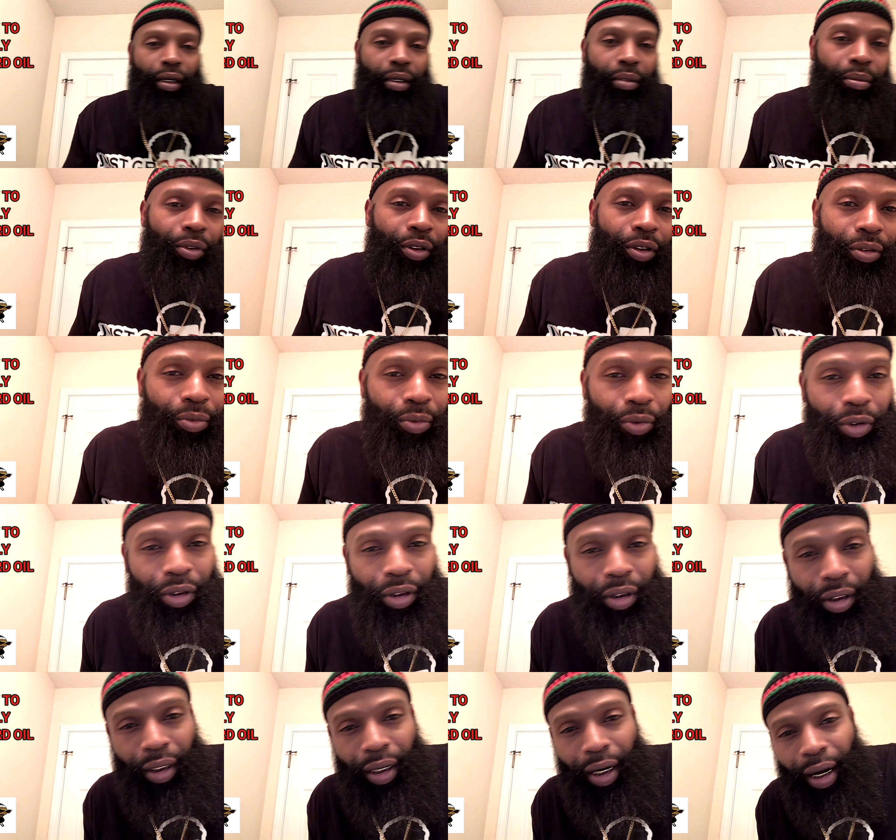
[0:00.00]
looking real
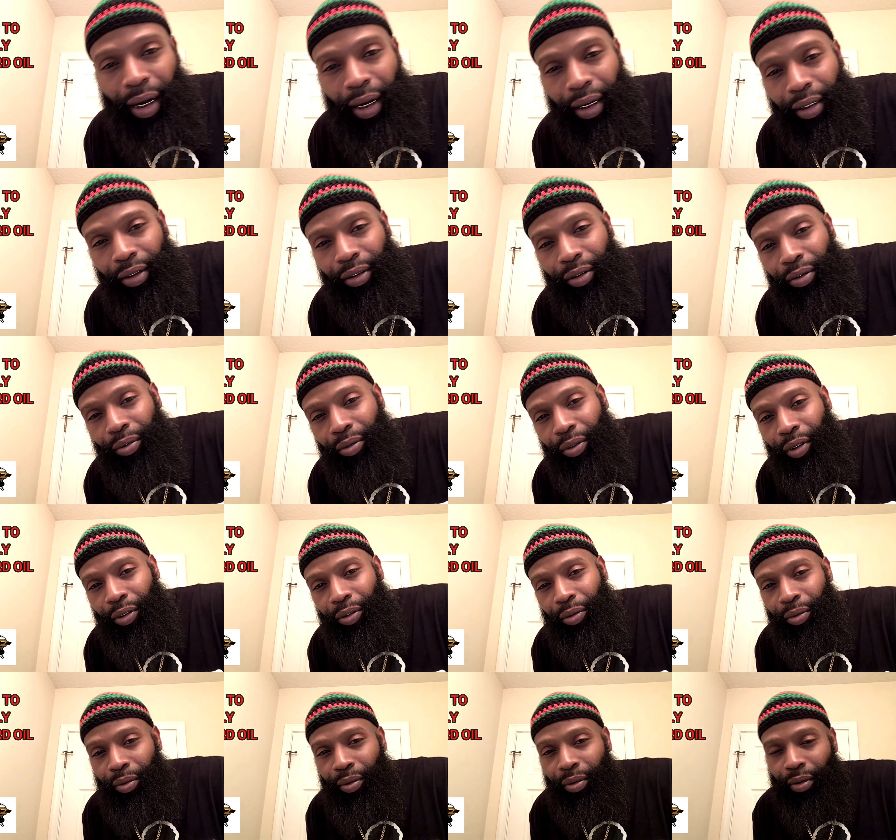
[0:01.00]
godly, you
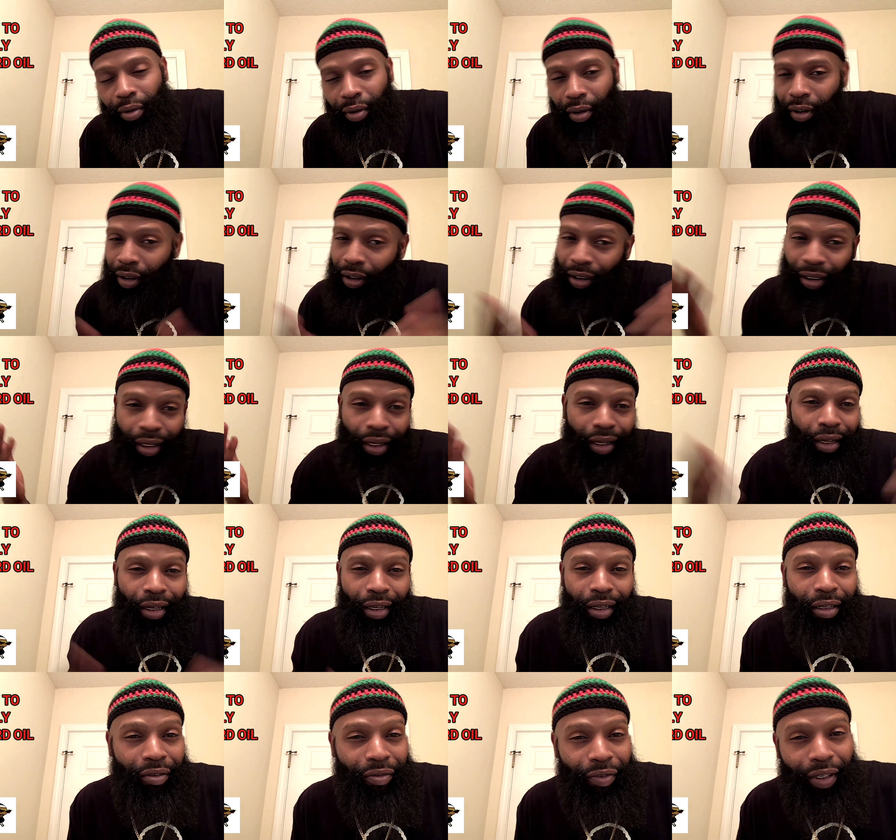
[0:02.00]
know,
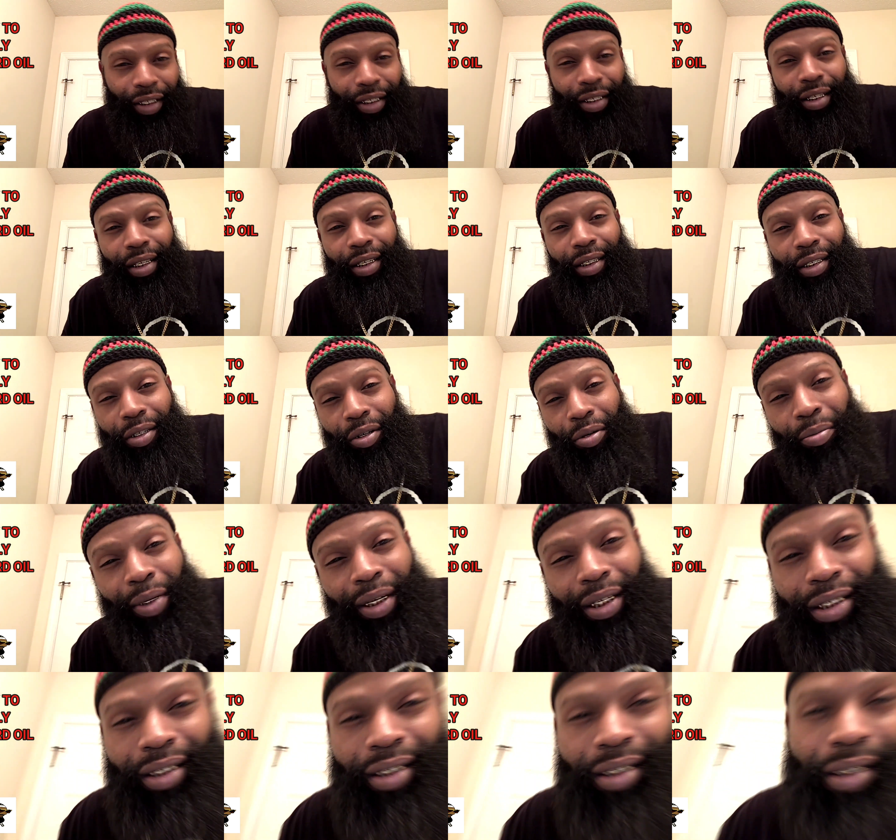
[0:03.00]
if I say so
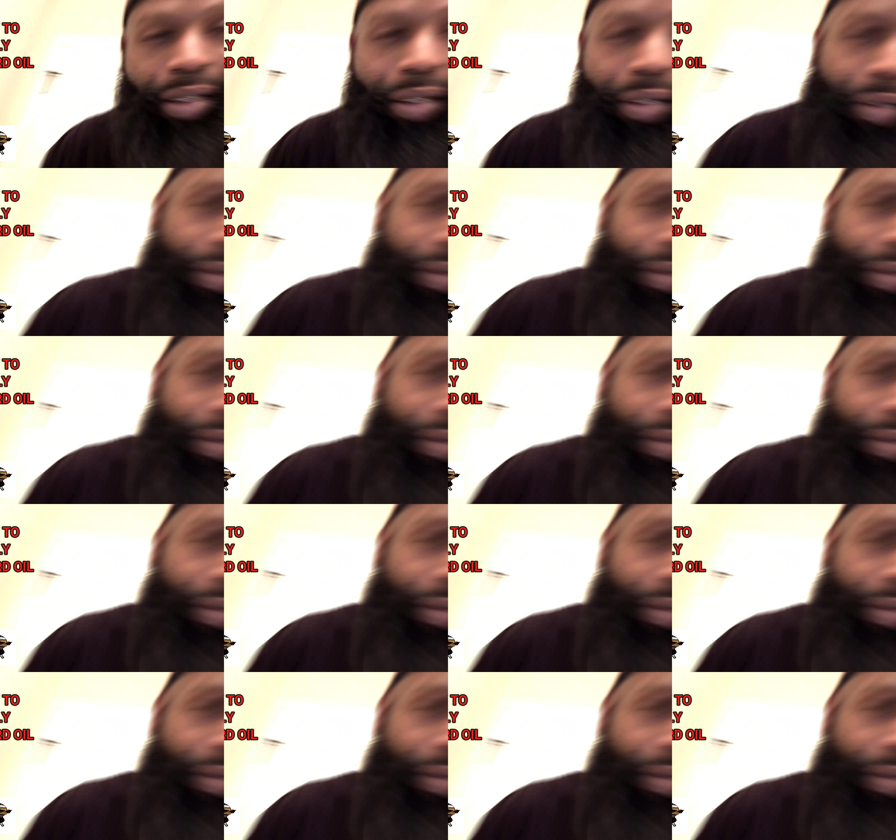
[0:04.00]
myself.